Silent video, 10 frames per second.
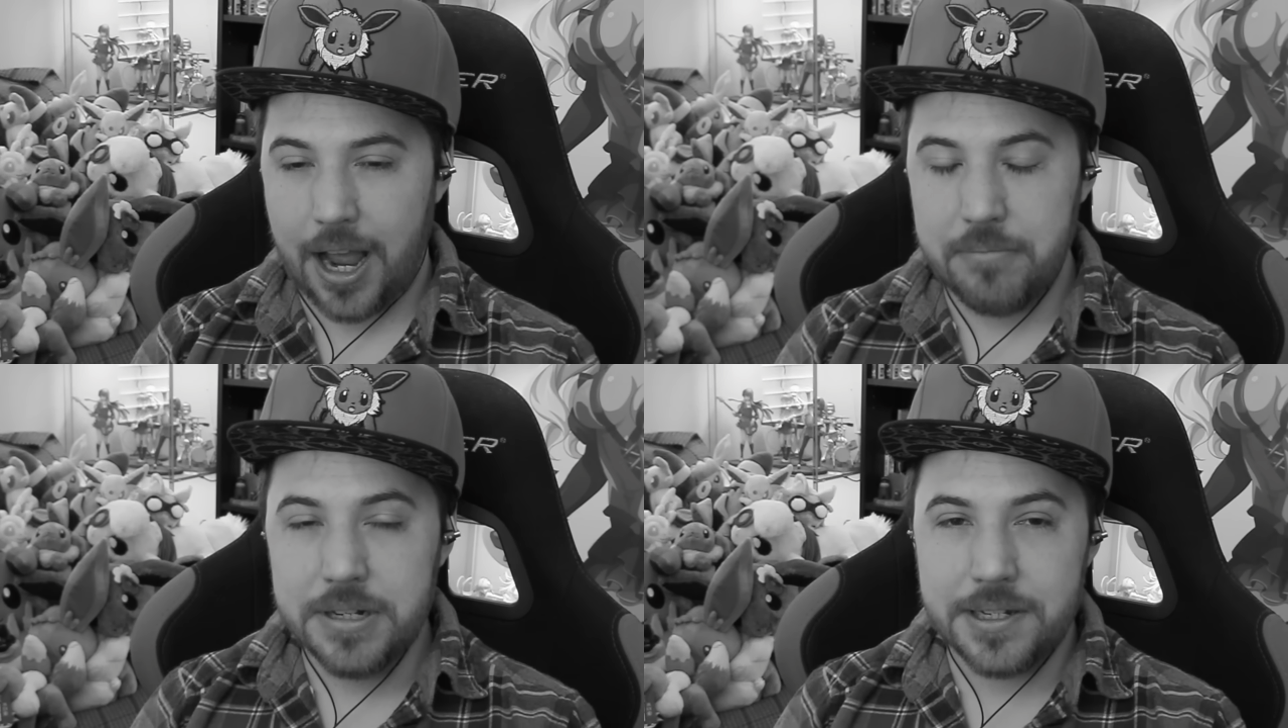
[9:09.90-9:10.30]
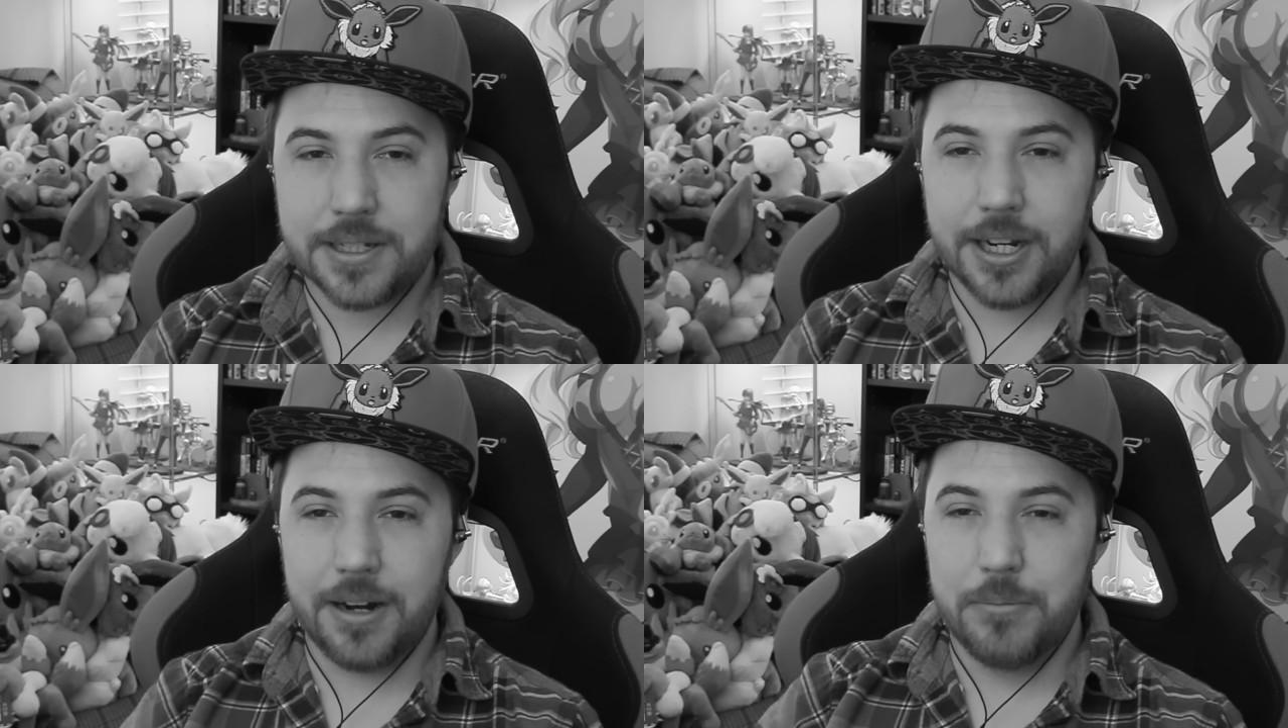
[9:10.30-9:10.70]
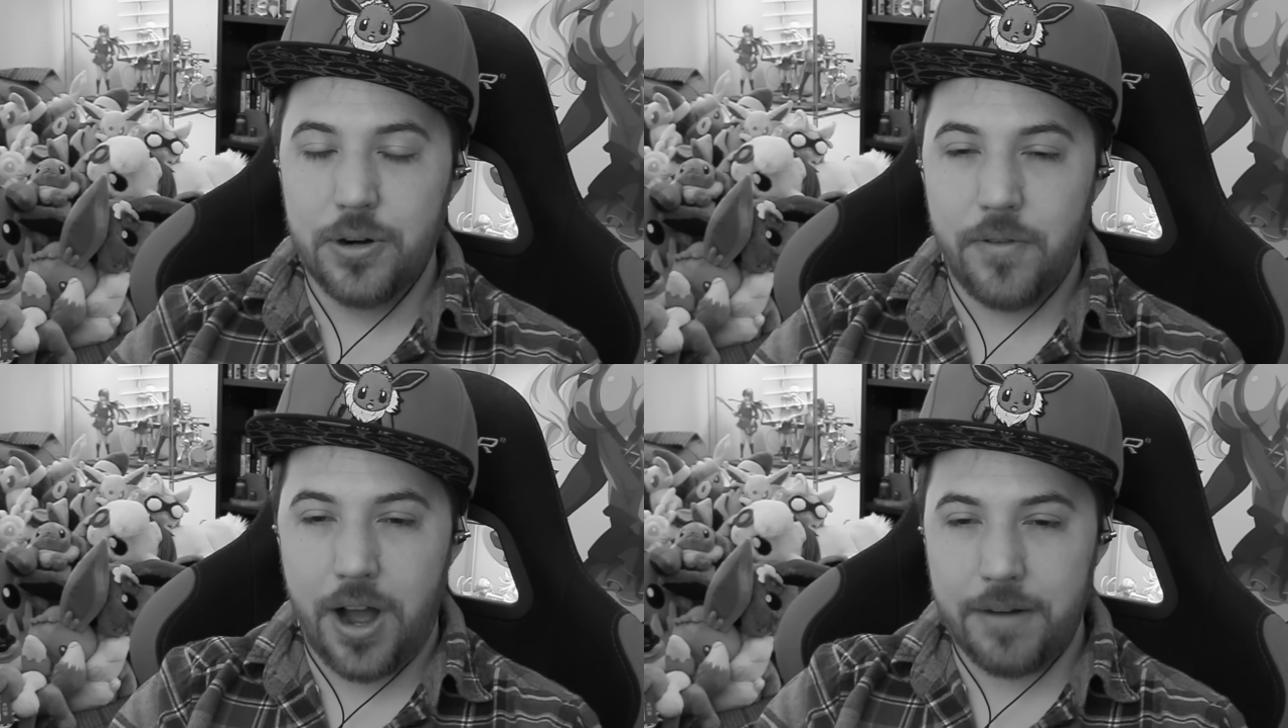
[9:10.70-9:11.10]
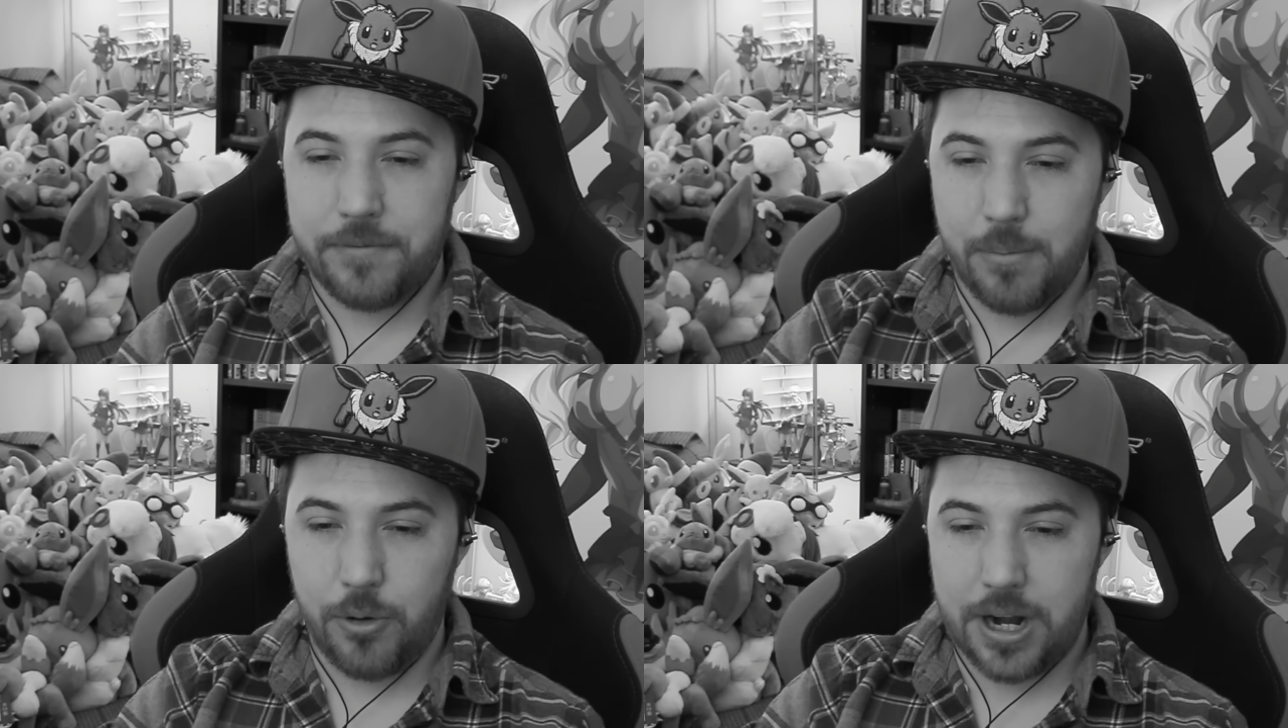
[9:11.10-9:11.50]
I'm just gonna move on
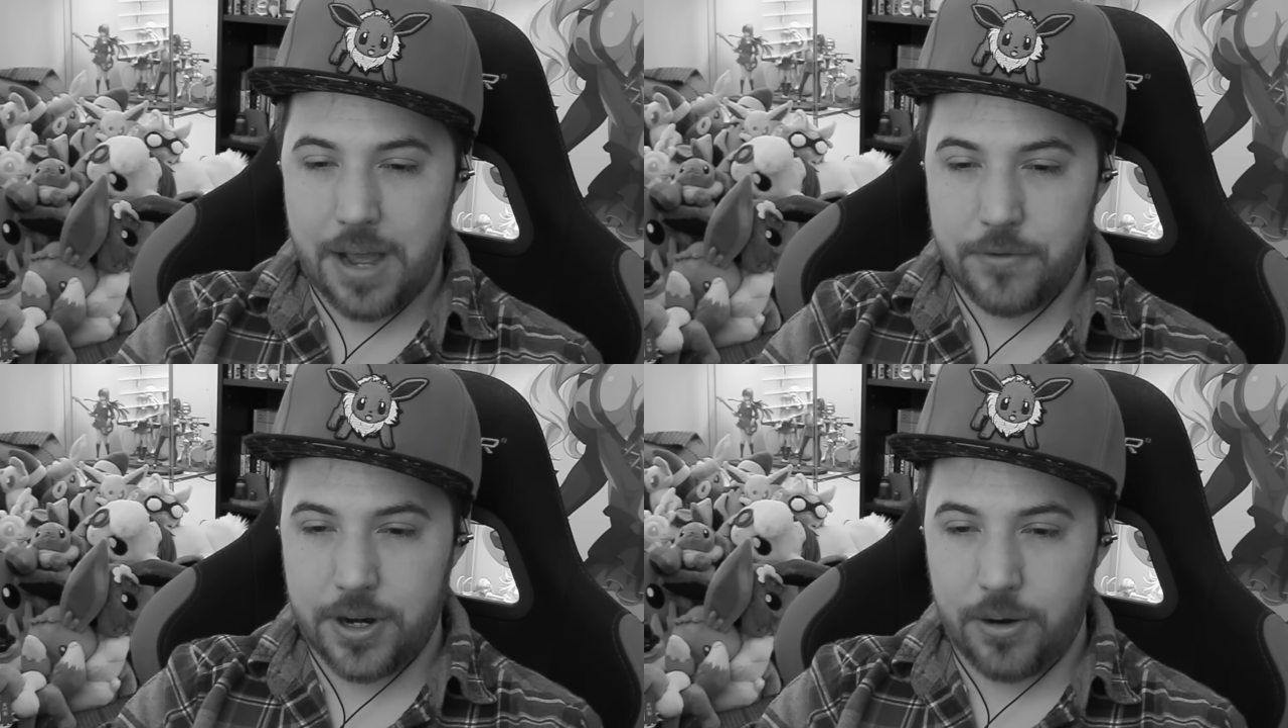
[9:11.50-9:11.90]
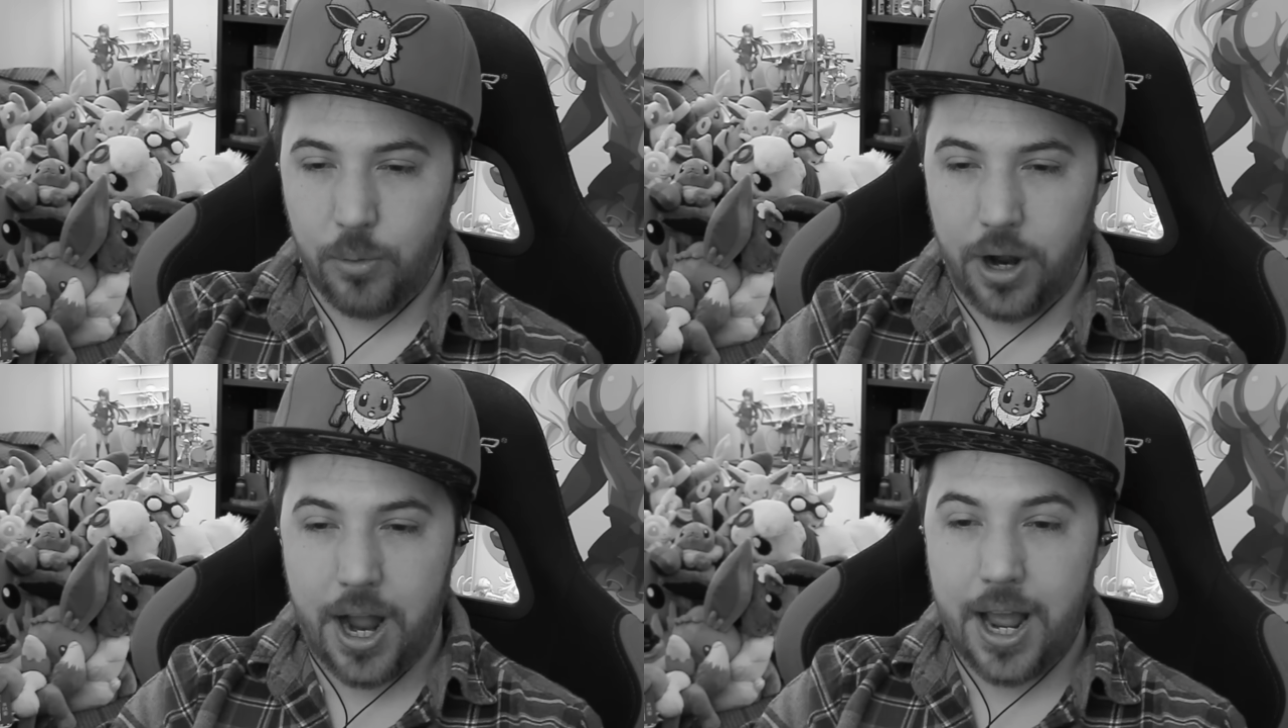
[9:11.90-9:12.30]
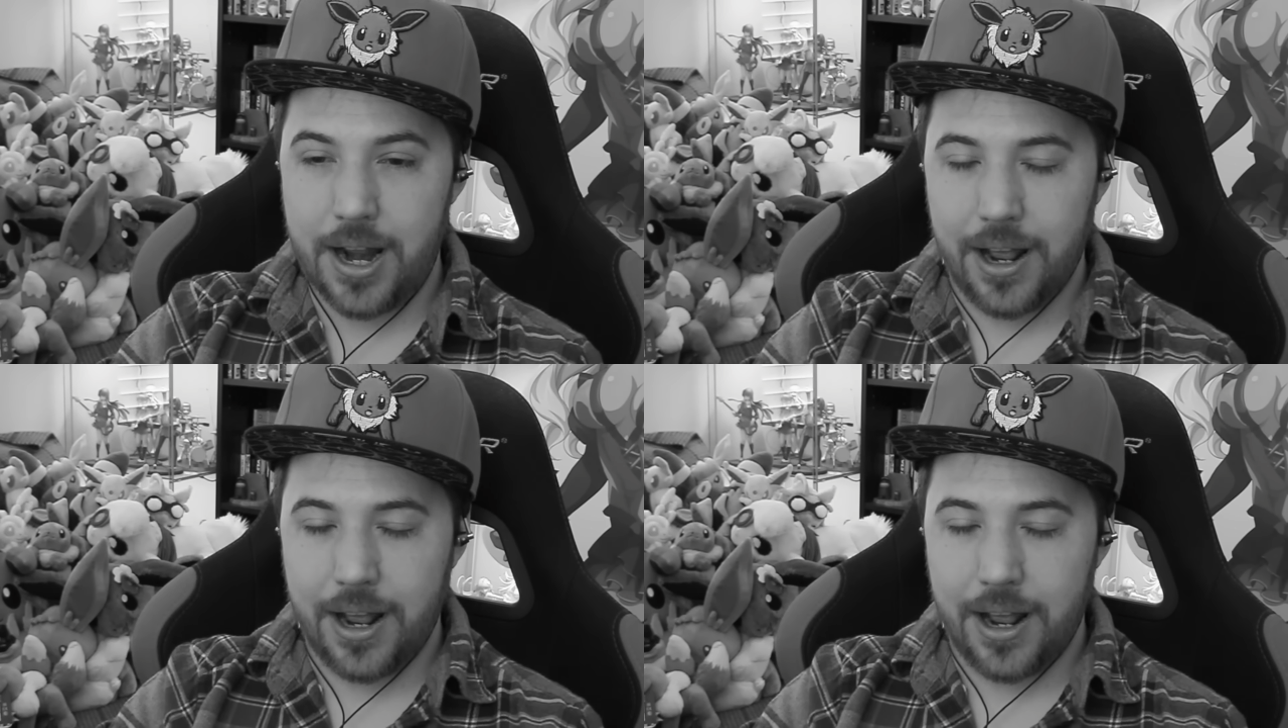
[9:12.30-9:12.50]
from whatever. What?